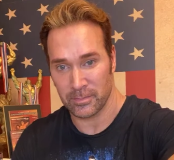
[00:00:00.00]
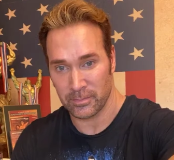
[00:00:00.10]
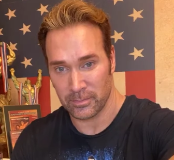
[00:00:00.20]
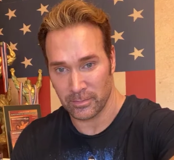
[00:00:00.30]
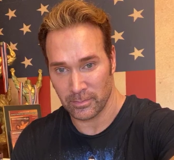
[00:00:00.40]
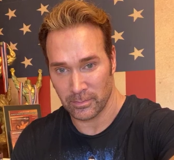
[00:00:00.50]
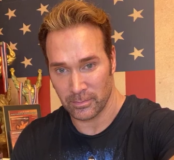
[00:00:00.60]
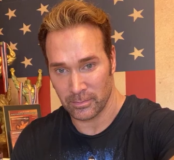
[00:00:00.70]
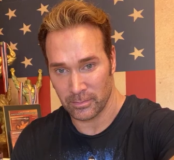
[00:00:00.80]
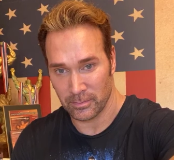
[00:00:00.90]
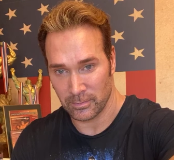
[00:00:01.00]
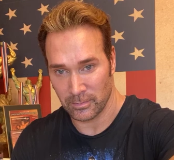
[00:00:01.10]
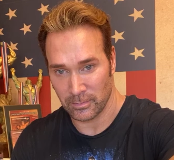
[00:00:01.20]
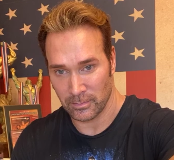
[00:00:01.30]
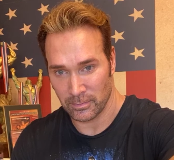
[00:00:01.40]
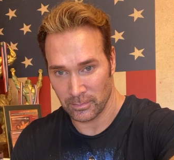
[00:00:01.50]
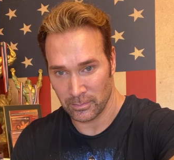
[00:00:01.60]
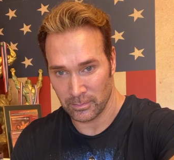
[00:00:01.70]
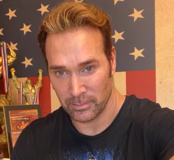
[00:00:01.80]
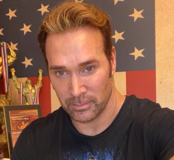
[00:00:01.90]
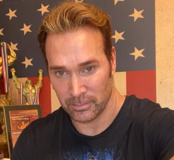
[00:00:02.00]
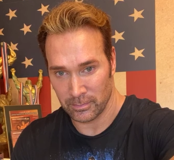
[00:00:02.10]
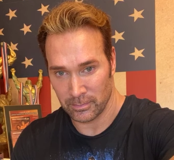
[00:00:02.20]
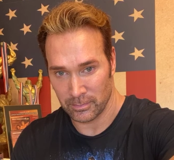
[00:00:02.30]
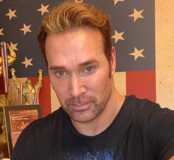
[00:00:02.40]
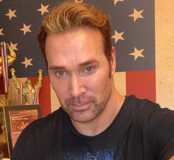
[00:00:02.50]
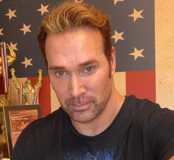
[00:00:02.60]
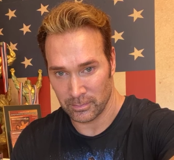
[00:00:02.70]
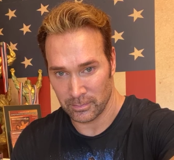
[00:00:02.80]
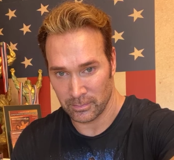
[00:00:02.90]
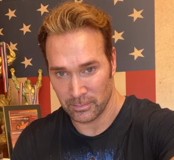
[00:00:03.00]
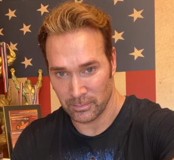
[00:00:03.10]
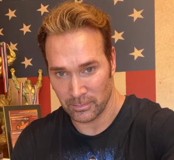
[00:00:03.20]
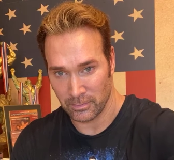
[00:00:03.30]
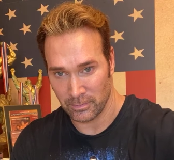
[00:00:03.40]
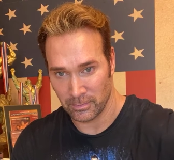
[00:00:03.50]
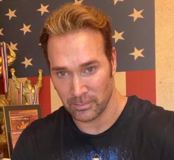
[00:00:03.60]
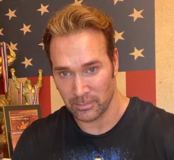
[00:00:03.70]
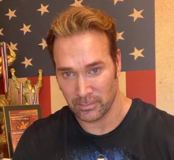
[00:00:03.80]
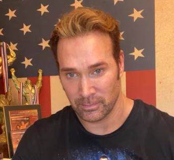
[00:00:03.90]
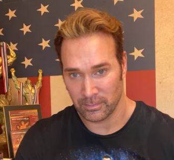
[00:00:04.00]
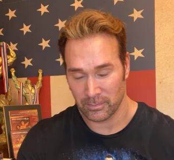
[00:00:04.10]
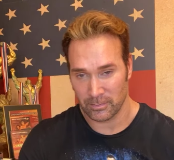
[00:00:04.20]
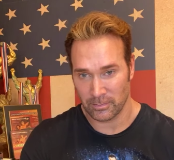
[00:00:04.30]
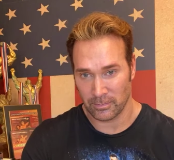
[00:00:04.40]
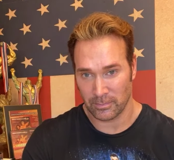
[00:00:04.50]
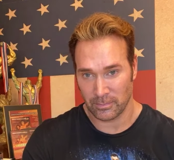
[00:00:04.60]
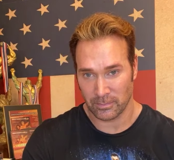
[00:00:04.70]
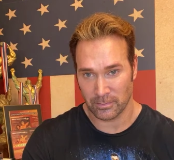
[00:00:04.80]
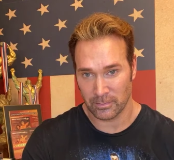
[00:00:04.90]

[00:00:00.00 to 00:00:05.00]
[no speech]